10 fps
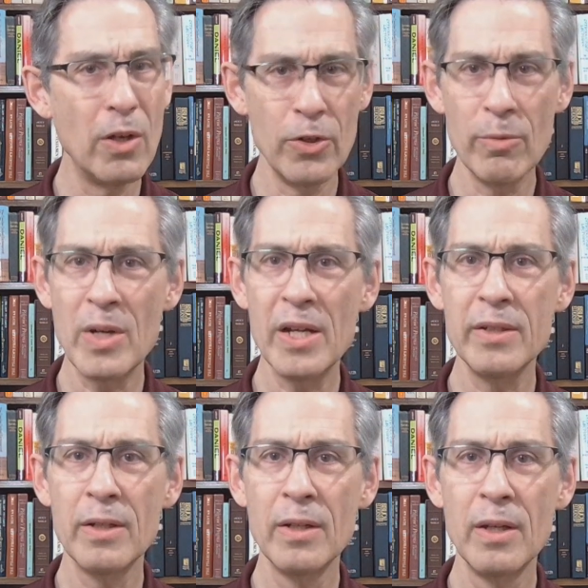undermined?
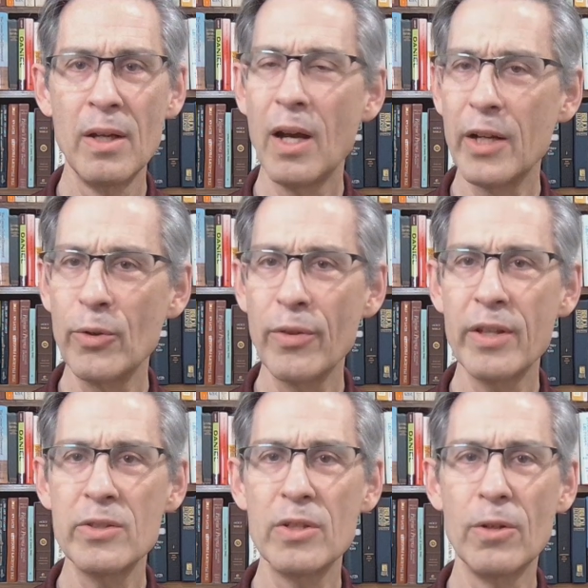I don't
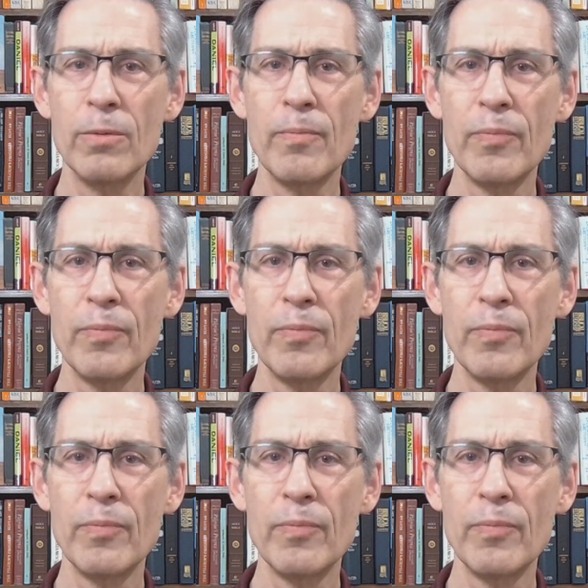think so.